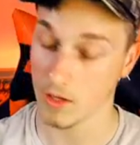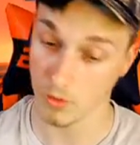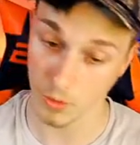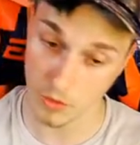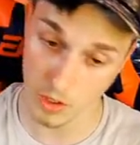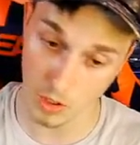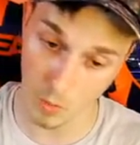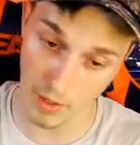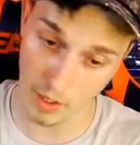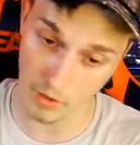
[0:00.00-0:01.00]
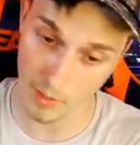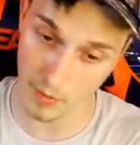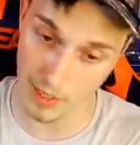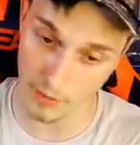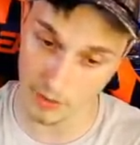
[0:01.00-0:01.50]
And also got
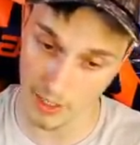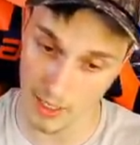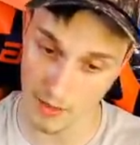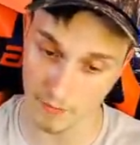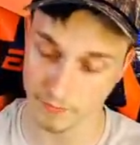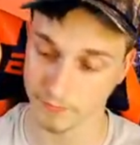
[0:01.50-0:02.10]
Winkaribo level 10